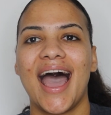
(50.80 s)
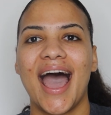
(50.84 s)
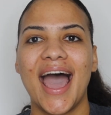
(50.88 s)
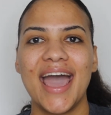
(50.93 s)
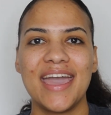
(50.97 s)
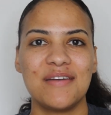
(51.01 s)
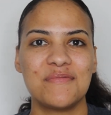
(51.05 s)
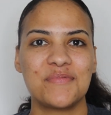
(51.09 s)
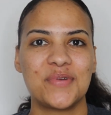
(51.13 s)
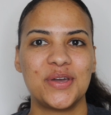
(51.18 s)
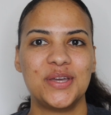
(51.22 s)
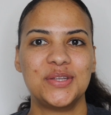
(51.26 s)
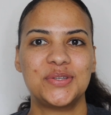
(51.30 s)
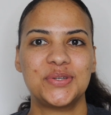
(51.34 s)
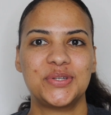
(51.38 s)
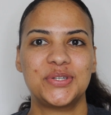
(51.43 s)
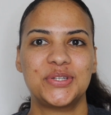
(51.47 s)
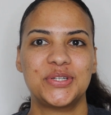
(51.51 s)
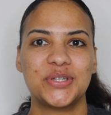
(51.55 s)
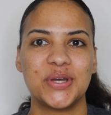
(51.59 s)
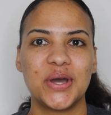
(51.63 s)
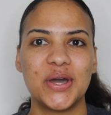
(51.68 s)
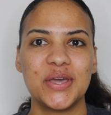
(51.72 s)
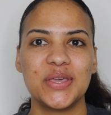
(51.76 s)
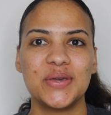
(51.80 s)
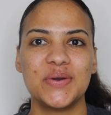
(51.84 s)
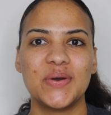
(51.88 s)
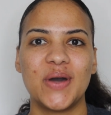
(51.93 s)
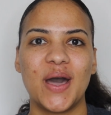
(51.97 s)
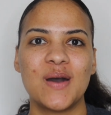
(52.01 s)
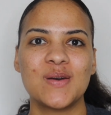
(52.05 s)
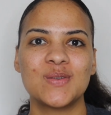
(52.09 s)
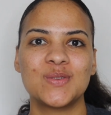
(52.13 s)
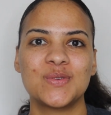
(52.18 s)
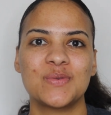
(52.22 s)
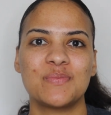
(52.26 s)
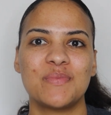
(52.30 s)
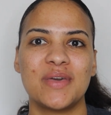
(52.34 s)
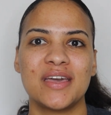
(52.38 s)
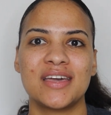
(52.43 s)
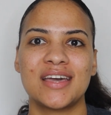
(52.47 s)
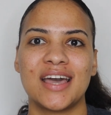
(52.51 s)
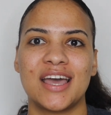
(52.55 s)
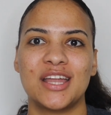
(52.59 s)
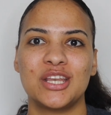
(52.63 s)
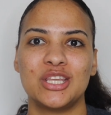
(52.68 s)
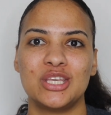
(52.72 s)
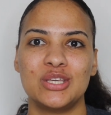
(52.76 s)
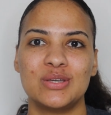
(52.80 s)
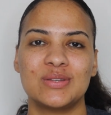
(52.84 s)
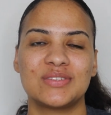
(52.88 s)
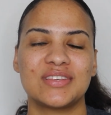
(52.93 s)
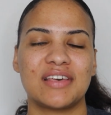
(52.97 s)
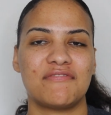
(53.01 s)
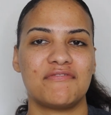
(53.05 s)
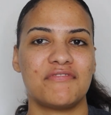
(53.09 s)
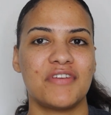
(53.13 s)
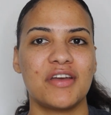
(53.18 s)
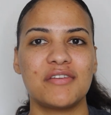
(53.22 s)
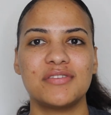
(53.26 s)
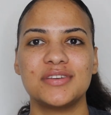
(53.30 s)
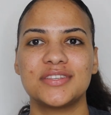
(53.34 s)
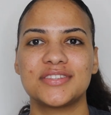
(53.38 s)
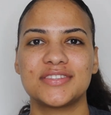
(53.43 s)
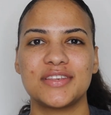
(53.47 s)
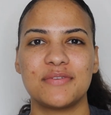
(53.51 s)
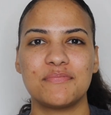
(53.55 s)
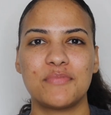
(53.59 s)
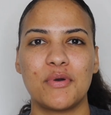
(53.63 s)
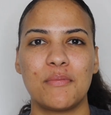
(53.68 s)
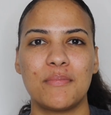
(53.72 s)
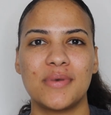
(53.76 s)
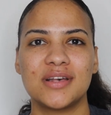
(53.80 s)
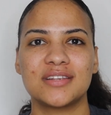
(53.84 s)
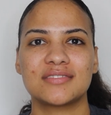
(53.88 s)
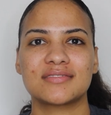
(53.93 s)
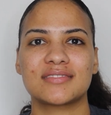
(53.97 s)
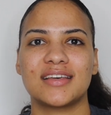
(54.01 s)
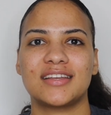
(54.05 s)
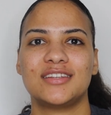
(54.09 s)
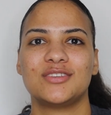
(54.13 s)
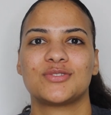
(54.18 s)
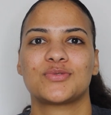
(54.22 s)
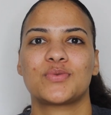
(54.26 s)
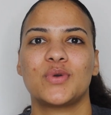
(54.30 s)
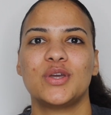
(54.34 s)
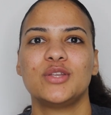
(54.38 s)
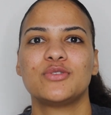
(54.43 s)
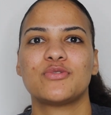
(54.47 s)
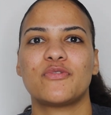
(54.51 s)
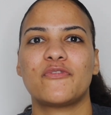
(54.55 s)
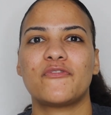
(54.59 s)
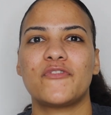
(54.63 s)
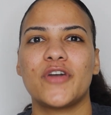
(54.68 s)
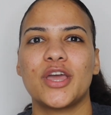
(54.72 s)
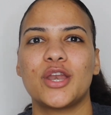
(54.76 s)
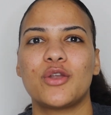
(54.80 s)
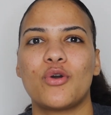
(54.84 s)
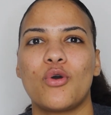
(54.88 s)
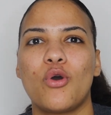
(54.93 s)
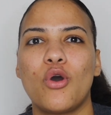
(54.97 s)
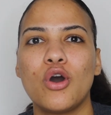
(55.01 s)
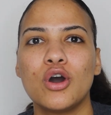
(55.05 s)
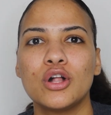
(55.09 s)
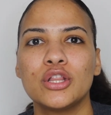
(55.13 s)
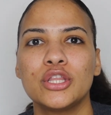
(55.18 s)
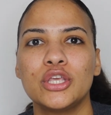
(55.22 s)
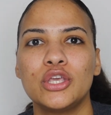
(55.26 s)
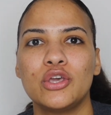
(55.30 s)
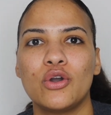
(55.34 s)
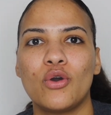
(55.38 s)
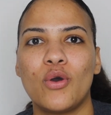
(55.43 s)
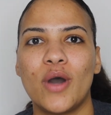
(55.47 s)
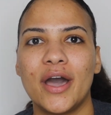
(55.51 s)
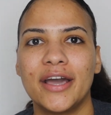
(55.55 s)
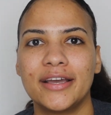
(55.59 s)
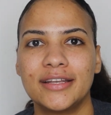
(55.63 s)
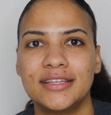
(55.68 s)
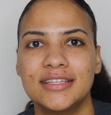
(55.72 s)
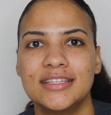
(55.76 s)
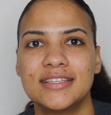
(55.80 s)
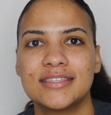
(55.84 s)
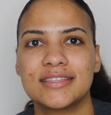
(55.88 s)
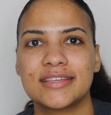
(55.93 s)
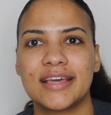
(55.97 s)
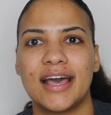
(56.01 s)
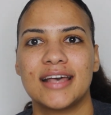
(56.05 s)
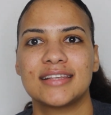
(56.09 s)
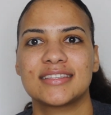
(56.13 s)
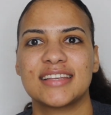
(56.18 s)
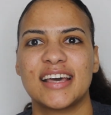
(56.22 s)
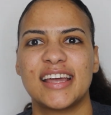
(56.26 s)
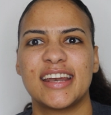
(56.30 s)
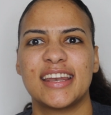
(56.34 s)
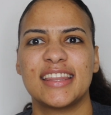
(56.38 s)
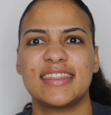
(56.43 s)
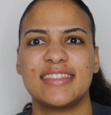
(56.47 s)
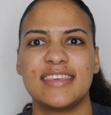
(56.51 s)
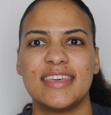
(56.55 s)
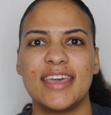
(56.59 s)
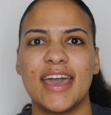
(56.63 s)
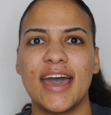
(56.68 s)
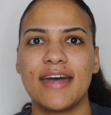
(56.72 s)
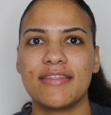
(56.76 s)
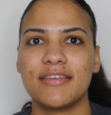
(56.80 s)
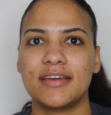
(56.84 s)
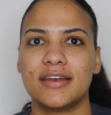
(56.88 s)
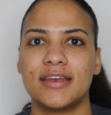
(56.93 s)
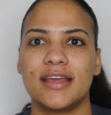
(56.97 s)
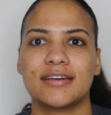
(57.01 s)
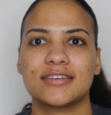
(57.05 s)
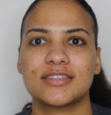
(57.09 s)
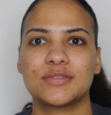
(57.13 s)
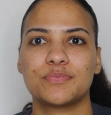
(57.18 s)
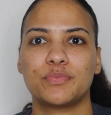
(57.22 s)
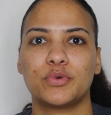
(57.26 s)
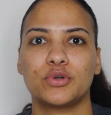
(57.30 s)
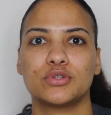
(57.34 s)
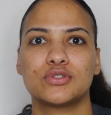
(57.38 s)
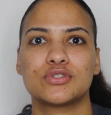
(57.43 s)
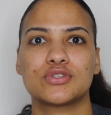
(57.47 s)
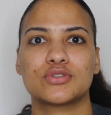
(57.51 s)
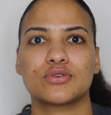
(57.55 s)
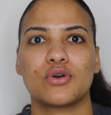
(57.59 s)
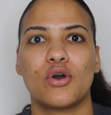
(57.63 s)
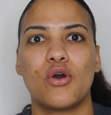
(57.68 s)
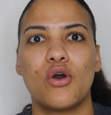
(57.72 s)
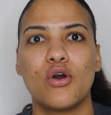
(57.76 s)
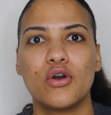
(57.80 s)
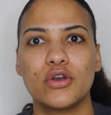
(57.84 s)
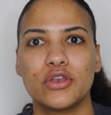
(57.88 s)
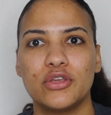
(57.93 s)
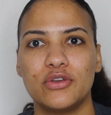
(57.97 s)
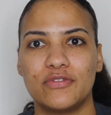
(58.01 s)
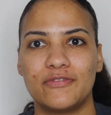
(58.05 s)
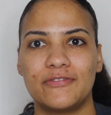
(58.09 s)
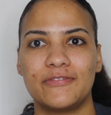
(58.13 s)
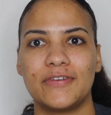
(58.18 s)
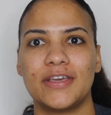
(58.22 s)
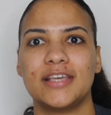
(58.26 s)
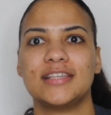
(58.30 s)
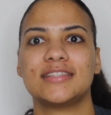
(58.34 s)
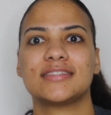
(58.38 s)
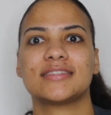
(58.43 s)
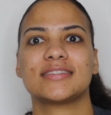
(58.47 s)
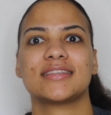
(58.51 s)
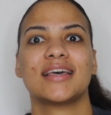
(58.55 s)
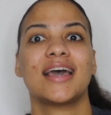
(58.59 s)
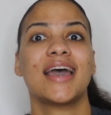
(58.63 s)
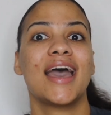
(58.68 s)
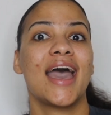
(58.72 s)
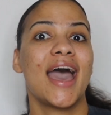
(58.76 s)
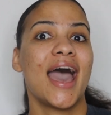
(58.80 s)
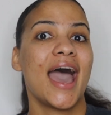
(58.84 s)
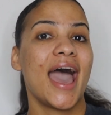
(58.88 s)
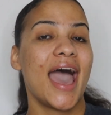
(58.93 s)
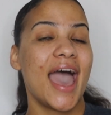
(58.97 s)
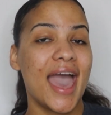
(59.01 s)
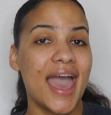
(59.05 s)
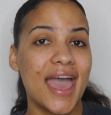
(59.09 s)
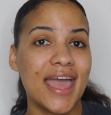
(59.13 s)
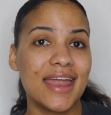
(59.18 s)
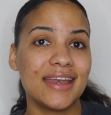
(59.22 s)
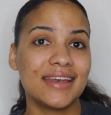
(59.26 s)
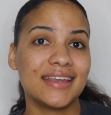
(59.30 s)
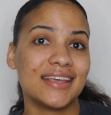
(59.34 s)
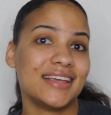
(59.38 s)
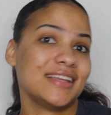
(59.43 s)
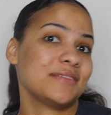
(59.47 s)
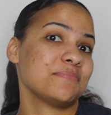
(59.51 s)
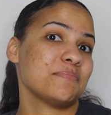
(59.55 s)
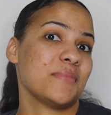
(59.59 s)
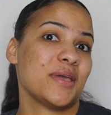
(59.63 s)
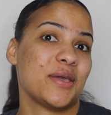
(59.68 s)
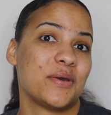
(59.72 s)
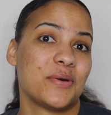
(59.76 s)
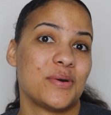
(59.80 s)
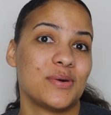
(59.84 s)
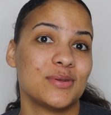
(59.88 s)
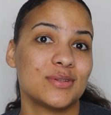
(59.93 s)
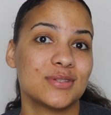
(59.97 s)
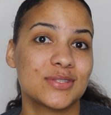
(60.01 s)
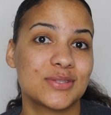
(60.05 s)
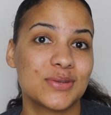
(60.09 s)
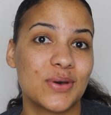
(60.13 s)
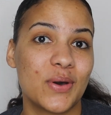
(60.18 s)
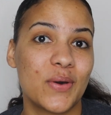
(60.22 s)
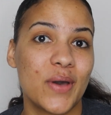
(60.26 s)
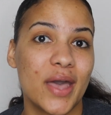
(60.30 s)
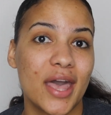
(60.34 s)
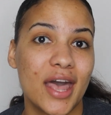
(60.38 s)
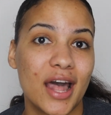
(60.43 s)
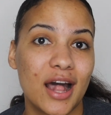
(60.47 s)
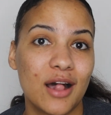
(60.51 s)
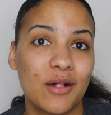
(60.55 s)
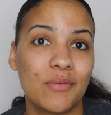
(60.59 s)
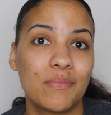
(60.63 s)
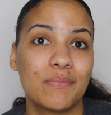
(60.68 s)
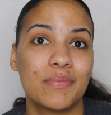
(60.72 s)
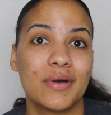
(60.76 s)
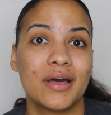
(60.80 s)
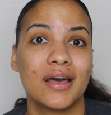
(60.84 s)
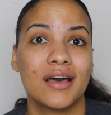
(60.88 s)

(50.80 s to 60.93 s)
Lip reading: I am going to show you how to make and use a very simple mask that is going to fade all your acne scars and the other dark spots on your face. And it may also help